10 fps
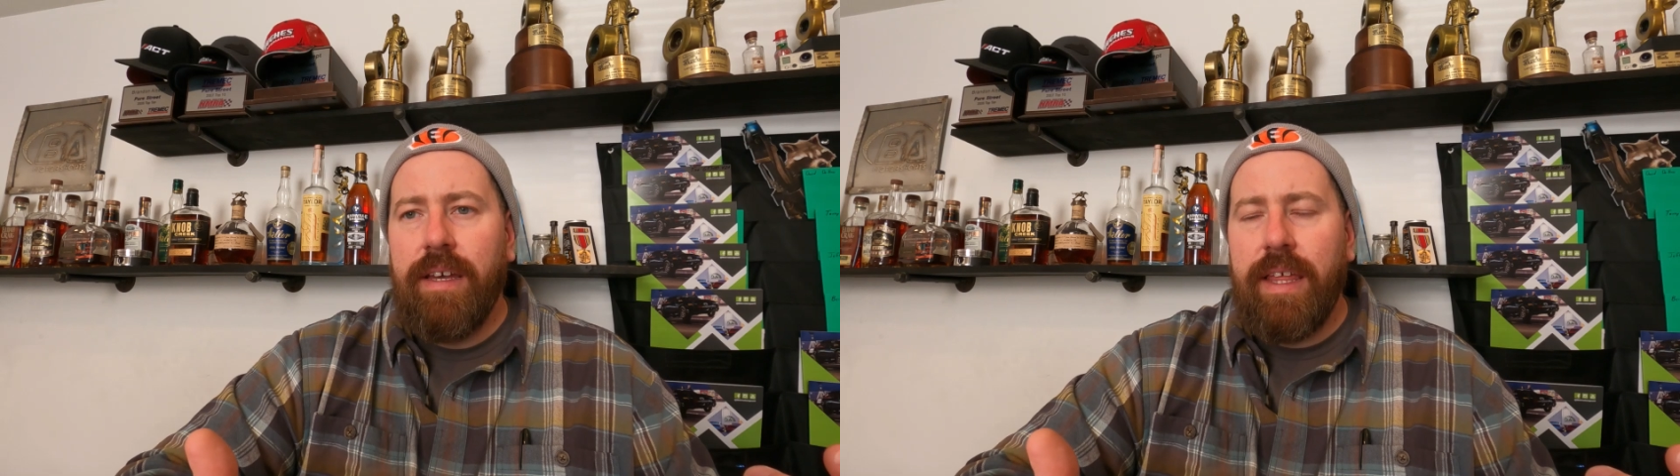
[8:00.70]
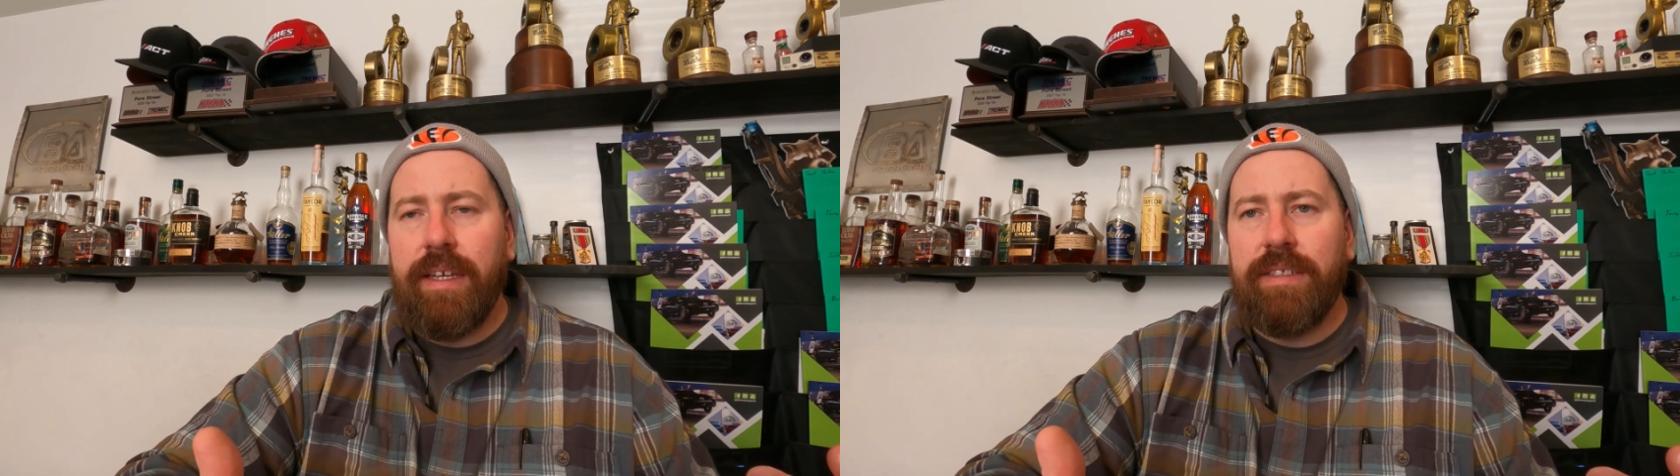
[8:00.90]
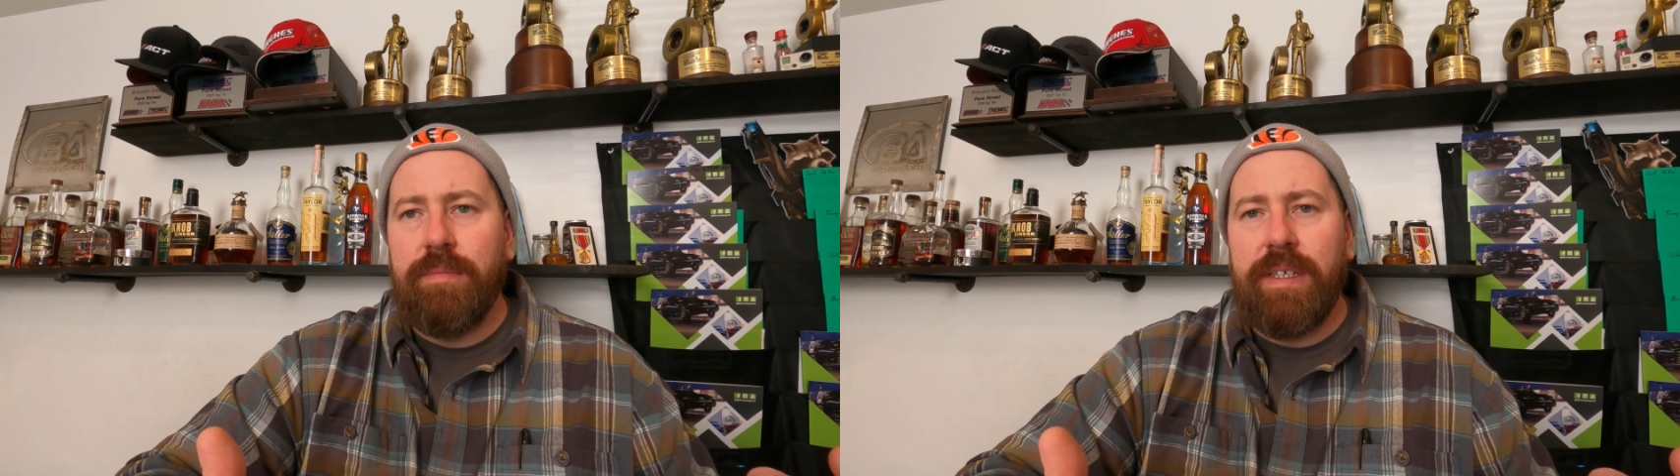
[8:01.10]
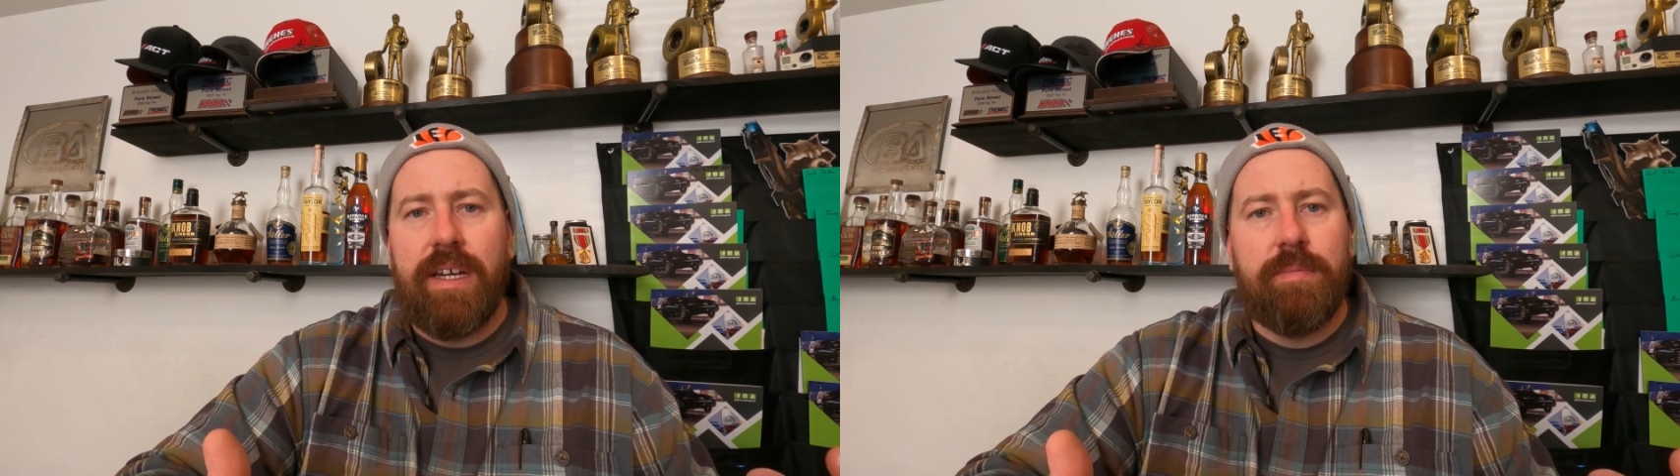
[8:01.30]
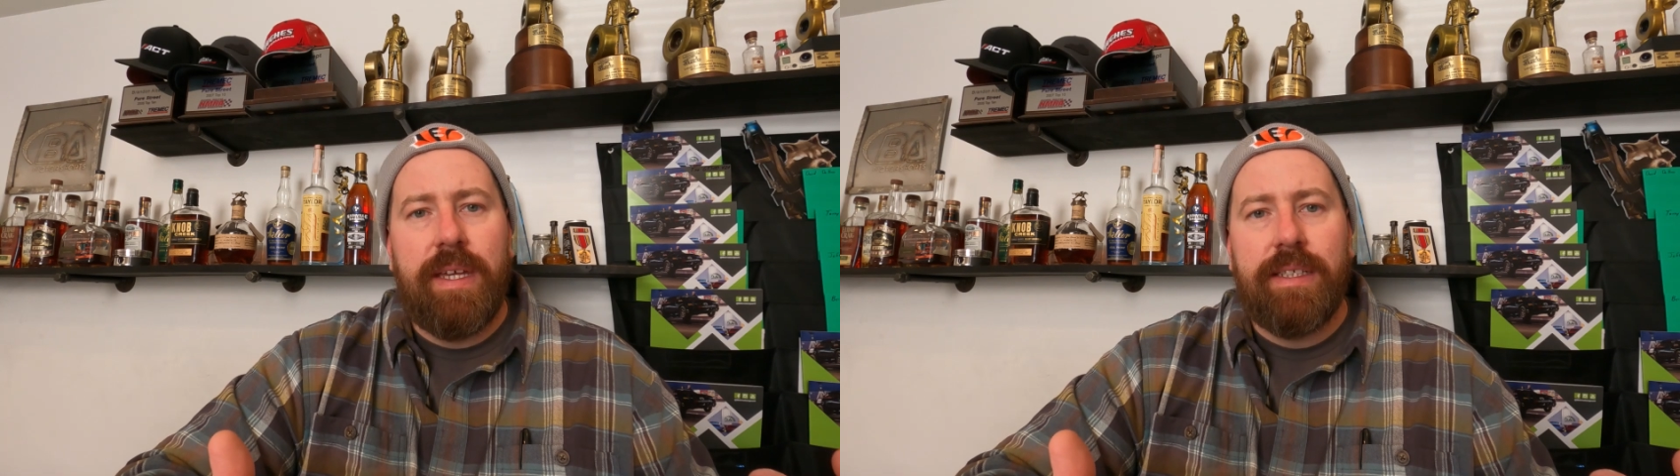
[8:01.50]
I think, some
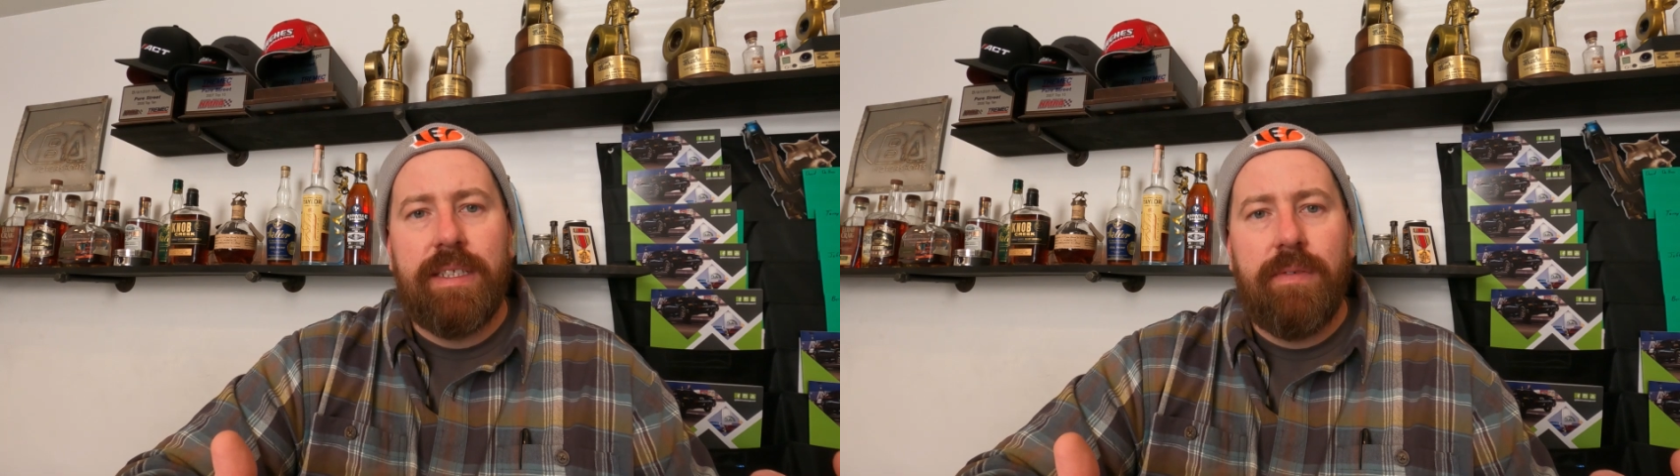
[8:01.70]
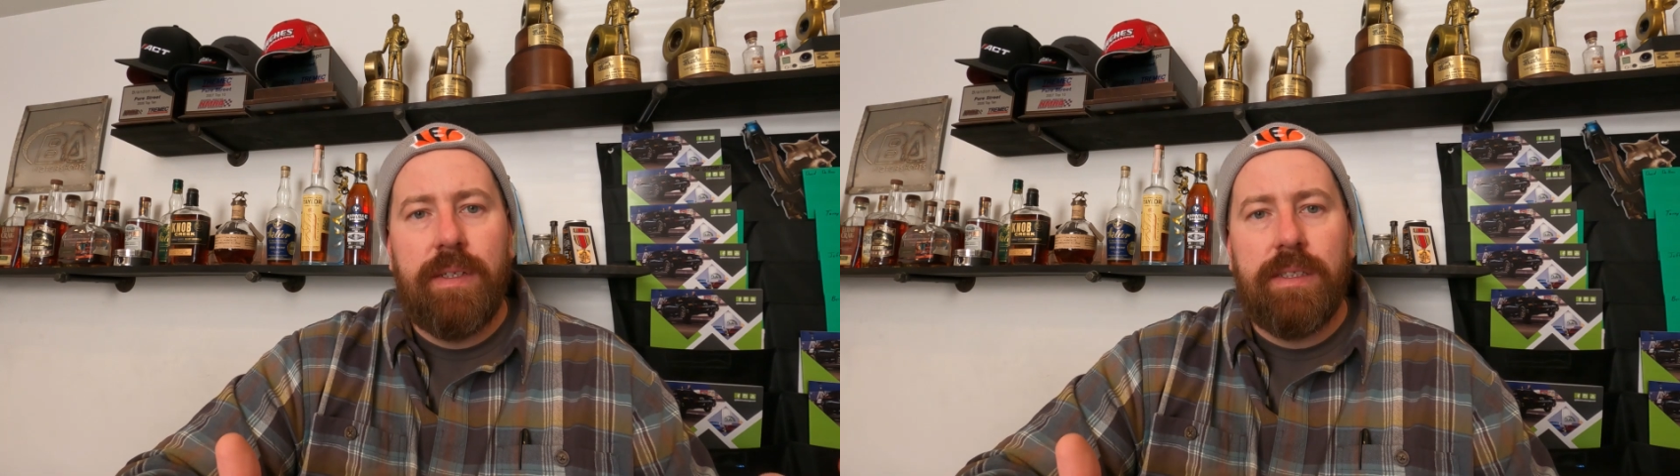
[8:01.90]
cosmetic stuff he's